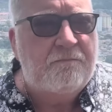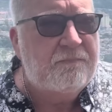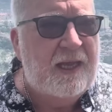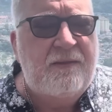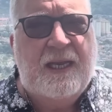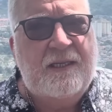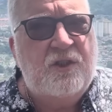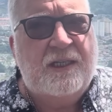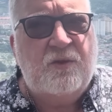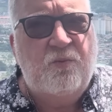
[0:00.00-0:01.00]
and then
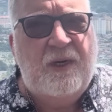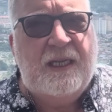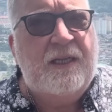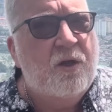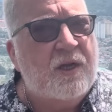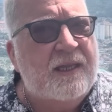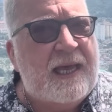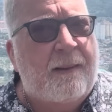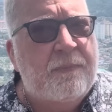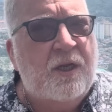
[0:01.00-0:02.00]
just really look at
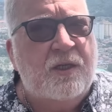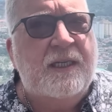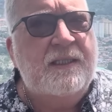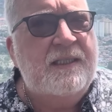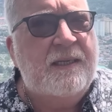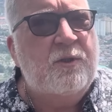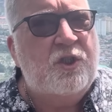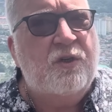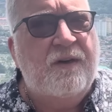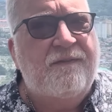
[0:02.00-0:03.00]
that building and see what
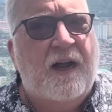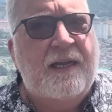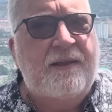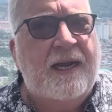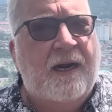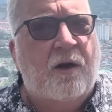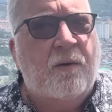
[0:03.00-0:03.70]
you can find there.